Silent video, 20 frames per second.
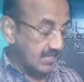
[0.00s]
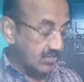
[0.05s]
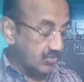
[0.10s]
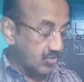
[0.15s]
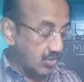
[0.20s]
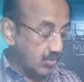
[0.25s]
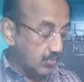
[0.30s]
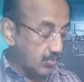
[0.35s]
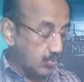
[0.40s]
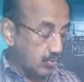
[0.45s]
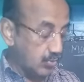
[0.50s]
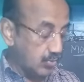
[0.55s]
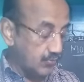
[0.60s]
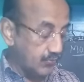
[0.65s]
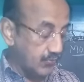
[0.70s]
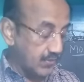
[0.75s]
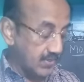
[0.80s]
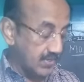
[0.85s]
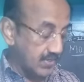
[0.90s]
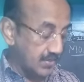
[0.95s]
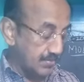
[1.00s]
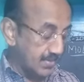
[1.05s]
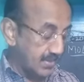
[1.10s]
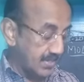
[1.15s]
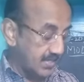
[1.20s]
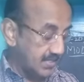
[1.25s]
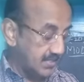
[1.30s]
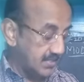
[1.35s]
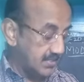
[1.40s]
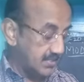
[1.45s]
your book for a
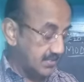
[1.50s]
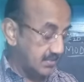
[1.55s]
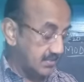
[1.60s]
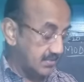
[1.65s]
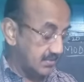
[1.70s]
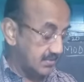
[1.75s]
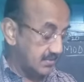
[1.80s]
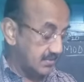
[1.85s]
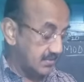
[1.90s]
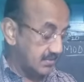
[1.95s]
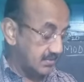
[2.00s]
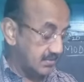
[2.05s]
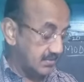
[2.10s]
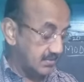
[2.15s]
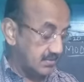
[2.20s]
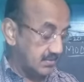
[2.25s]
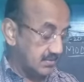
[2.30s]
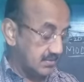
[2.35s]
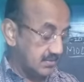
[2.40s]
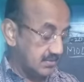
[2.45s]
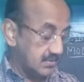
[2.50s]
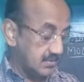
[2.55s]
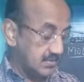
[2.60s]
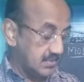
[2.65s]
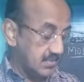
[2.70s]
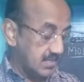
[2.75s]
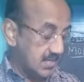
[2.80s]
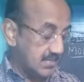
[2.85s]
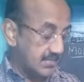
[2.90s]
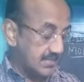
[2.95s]
minute.
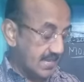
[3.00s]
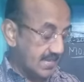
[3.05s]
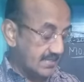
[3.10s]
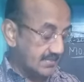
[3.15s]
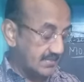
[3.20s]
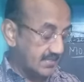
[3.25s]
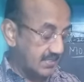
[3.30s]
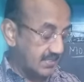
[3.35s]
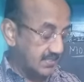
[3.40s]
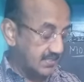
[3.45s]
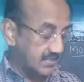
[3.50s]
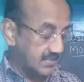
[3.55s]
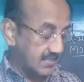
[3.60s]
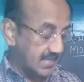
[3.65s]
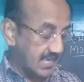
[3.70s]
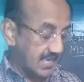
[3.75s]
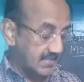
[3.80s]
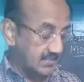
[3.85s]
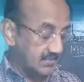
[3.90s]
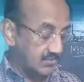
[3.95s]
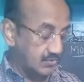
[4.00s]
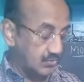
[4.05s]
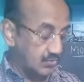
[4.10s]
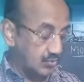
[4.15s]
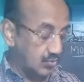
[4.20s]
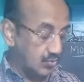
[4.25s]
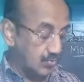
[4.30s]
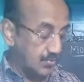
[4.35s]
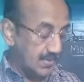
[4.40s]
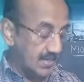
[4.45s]
And the answer is yes,
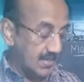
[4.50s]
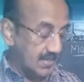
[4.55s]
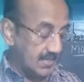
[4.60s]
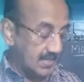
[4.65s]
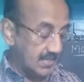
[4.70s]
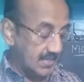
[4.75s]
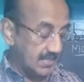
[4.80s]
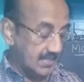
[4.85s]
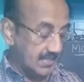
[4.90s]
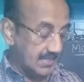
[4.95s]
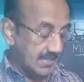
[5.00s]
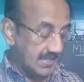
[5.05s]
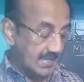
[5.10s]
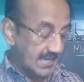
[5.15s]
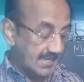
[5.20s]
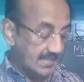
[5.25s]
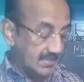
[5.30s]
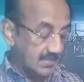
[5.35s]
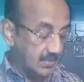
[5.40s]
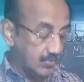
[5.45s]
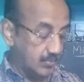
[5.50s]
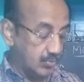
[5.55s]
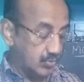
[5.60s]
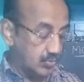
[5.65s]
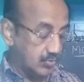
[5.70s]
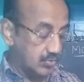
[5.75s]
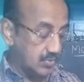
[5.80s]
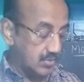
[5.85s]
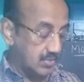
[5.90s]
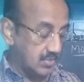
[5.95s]
you may take the
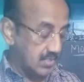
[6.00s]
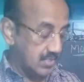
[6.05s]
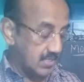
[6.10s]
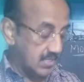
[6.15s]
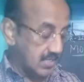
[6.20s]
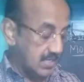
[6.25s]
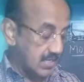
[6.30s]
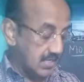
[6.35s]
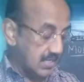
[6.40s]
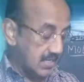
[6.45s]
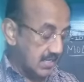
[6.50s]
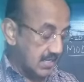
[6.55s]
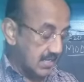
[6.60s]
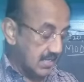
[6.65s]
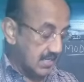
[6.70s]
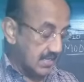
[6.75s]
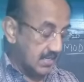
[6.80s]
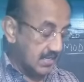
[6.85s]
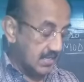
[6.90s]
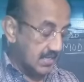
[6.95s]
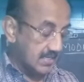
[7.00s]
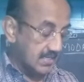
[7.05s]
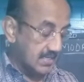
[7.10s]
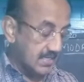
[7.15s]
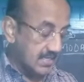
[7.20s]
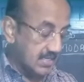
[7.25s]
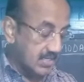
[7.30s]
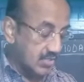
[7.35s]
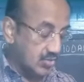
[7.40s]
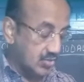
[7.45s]
book. Here
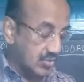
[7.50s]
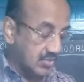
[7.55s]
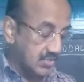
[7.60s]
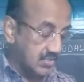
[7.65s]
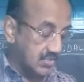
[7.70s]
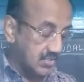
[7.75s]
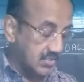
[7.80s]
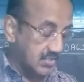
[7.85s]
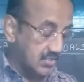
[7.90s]
the request